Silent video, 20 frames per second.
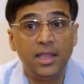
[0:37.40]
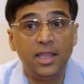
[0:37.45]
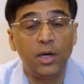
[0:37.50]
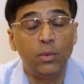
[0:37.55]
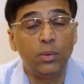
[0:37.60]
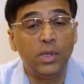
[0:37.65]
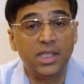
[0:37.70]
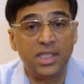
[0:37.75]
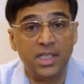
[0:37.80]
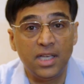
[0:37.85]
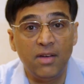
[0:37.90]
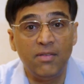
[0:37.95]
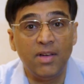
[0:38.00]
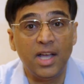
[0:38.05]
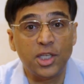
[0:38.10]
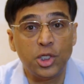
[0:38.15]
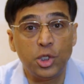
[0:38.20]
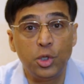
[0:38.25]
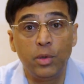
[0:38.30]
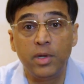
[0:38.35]
that will serve
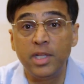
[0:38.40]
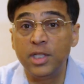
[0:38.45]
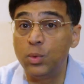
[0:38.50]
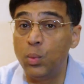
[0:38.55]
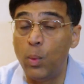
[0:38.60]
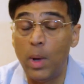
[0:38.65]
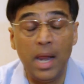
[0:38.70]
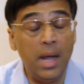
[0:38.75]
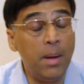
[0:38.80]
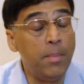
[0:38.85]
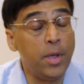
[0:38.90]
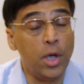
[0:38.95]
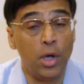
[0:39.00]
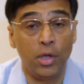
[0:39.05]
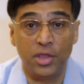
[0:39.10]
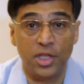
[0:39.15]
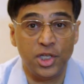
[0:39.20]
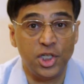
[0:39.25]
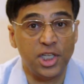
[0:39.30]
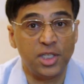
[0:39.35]
our students well
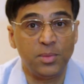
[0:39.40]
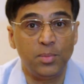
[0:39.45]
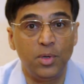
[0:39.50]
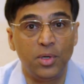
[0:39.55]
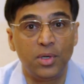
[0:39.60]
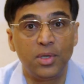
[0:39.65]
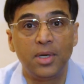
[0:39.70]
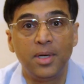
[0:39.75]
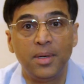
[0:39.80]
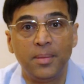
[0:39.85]
beyond the chessboard.